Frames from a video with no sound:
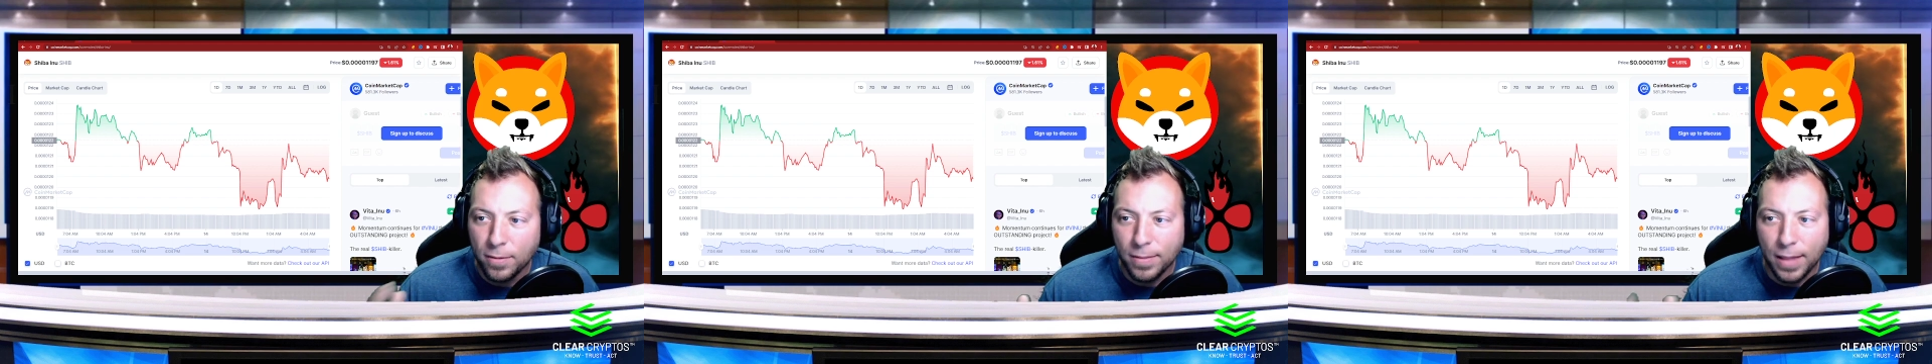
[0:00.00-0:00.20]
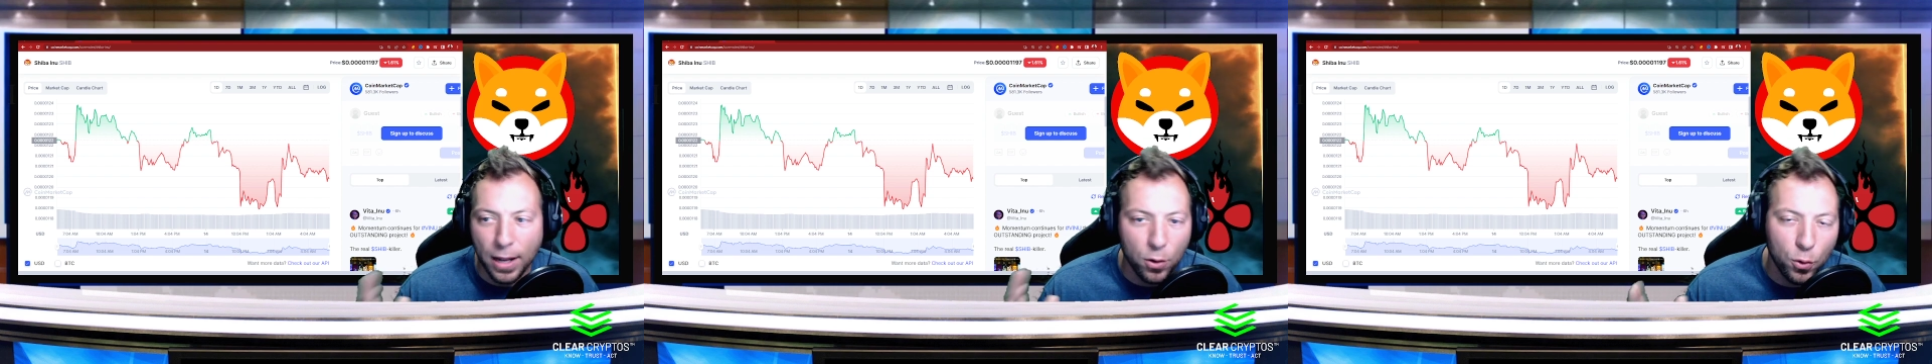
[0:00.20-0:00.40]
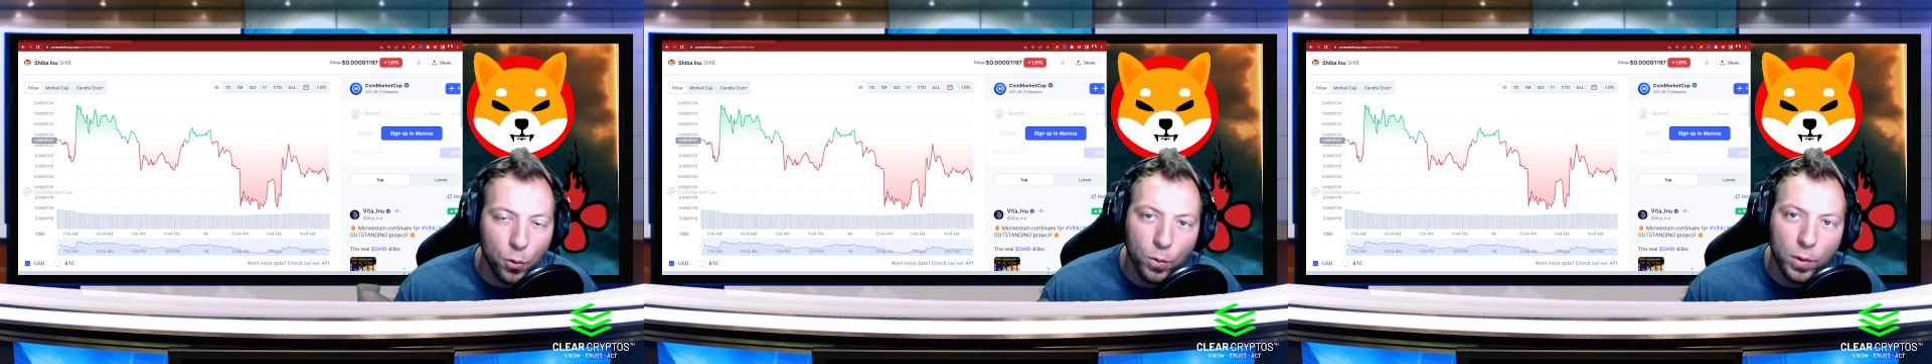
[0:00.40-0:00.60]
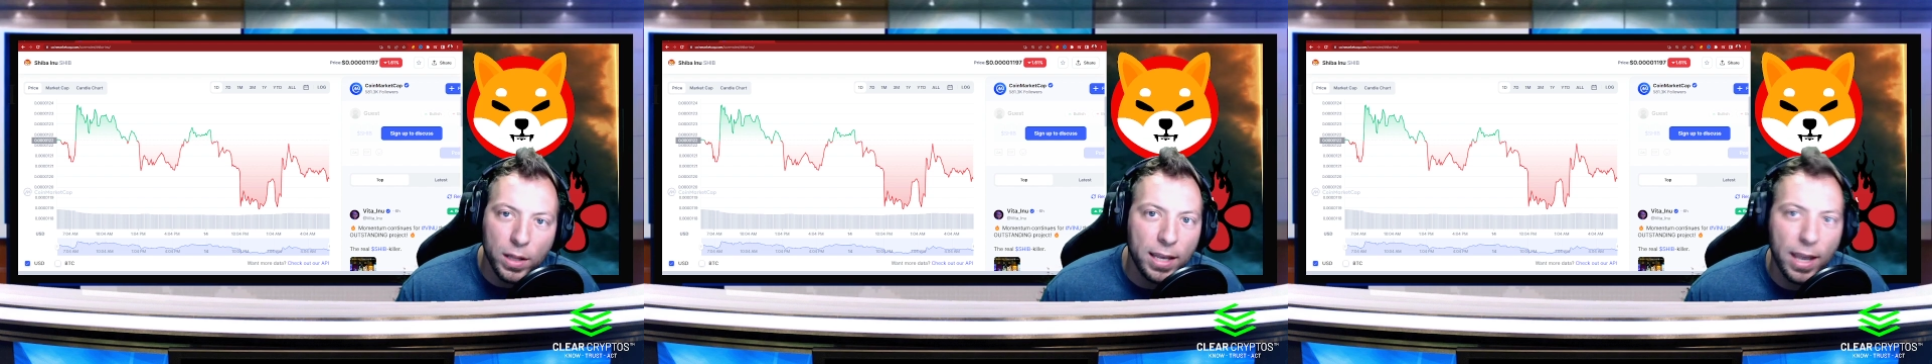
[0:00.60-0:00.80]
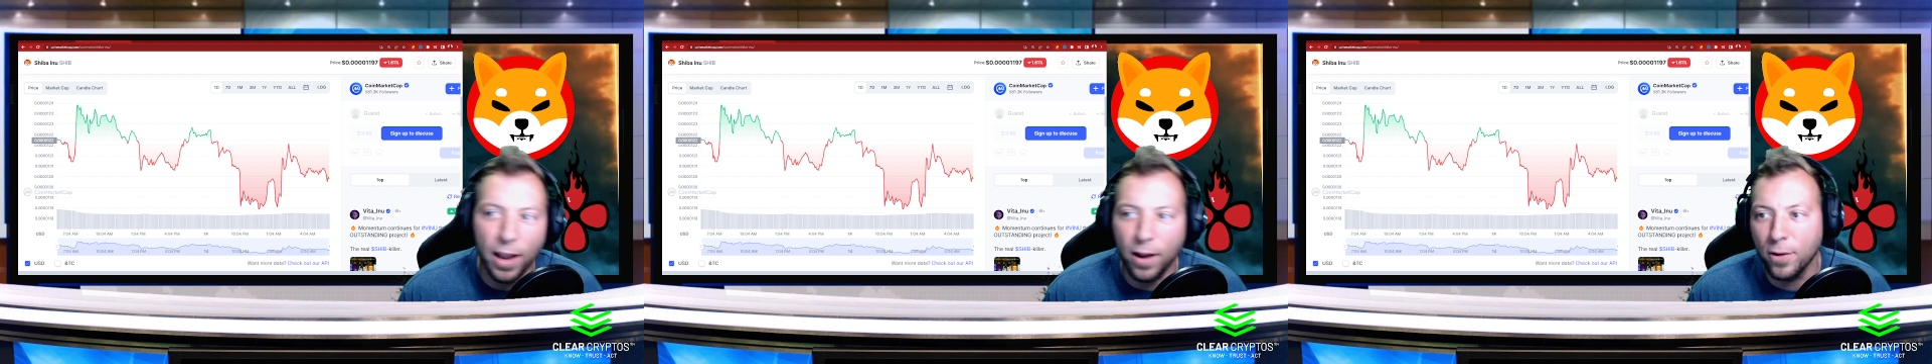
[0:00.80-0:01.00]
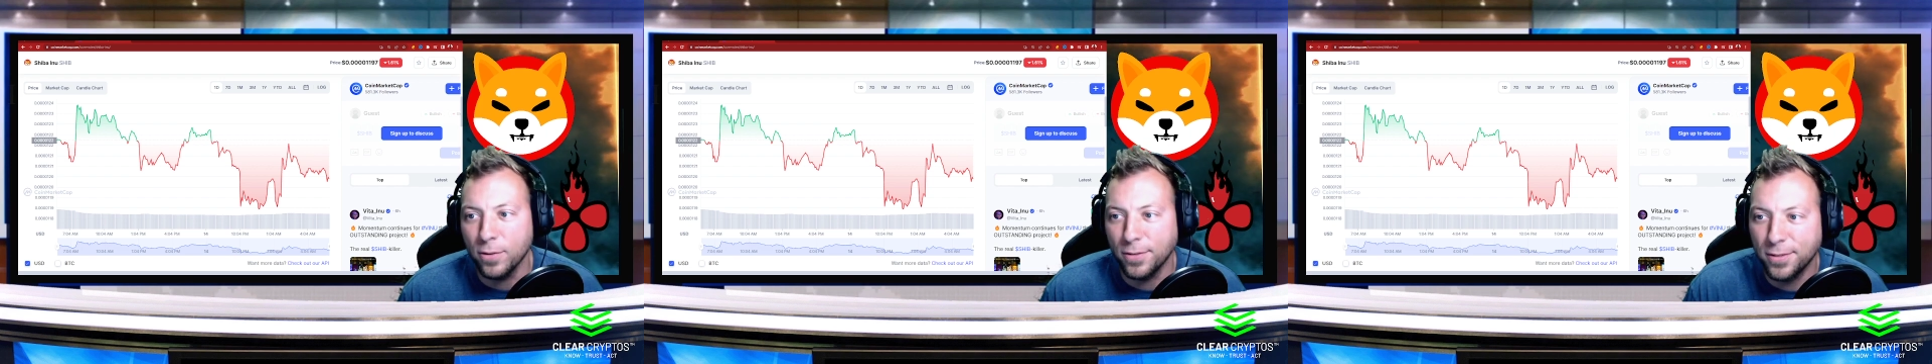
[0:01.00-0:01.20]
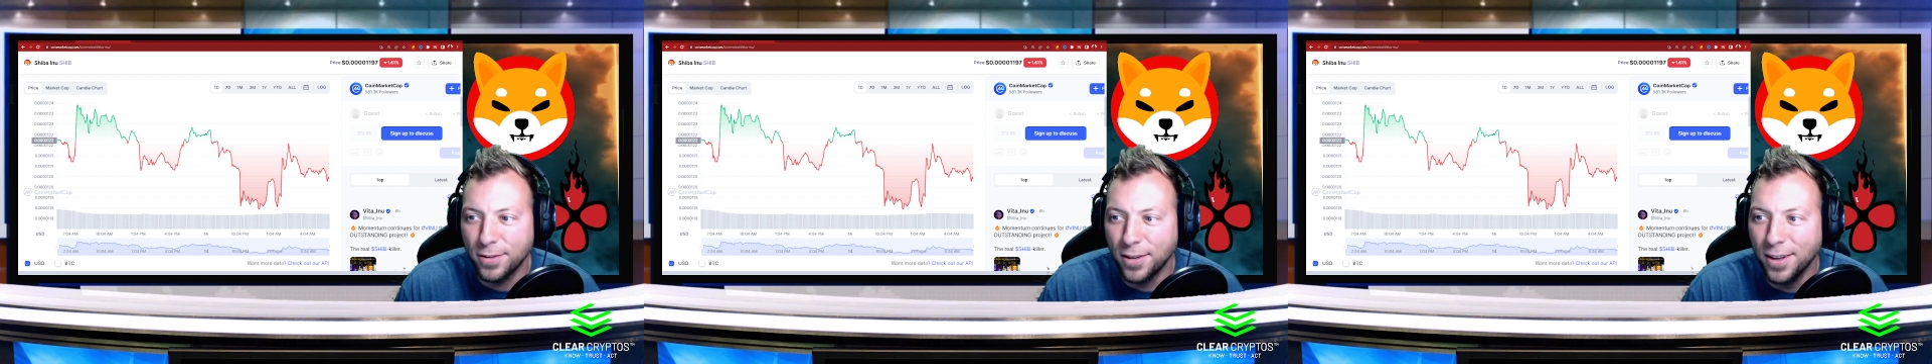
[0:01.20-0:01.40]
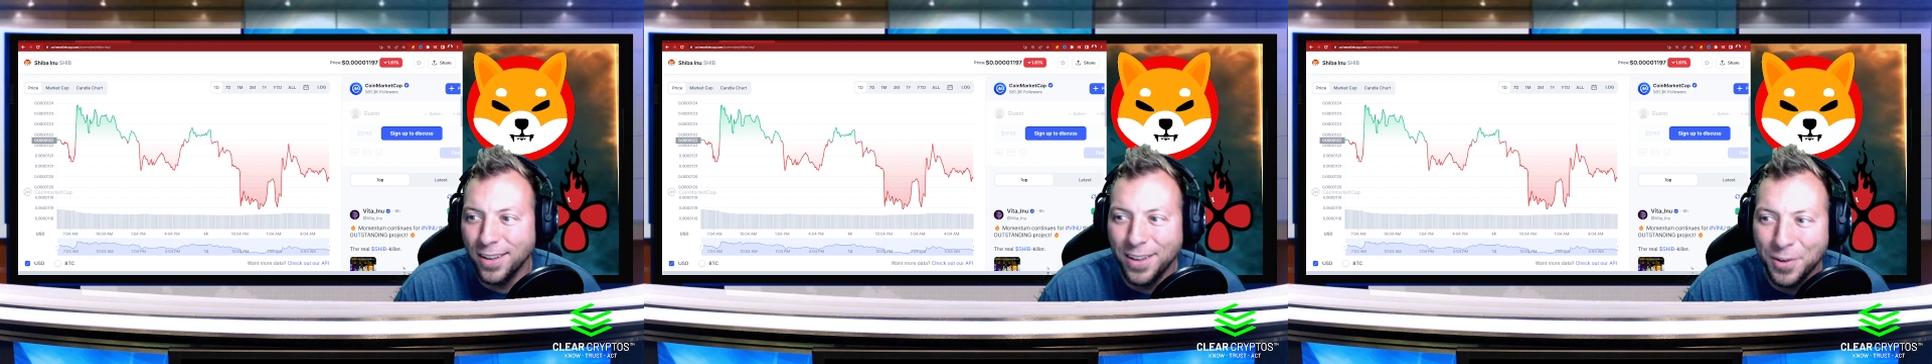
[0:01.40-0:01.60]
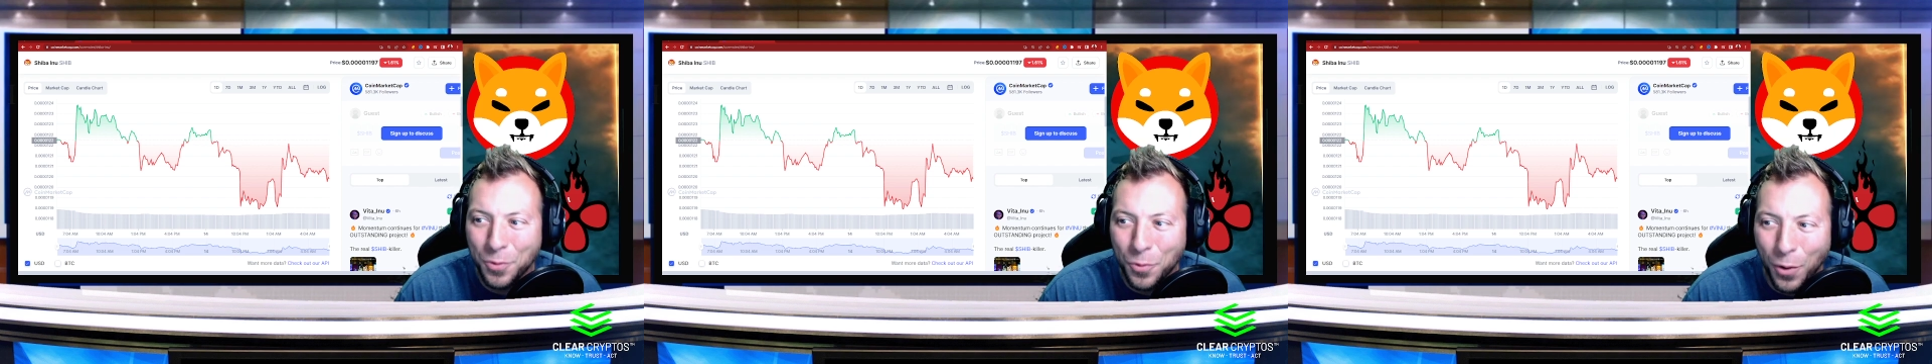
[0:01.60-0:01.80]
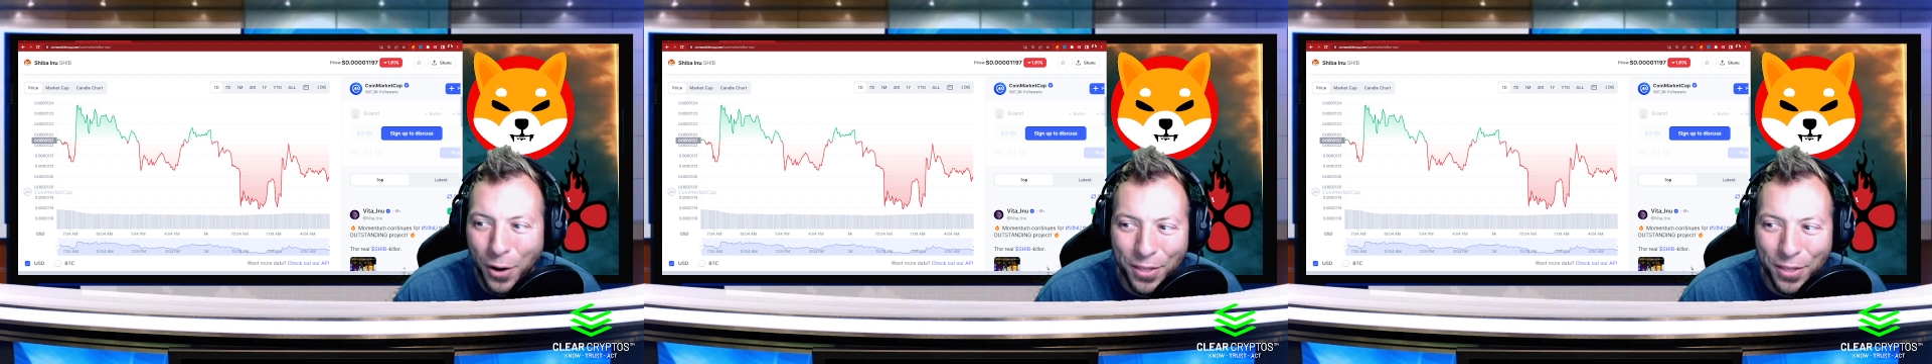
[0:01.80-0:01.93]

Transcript: that who really cares where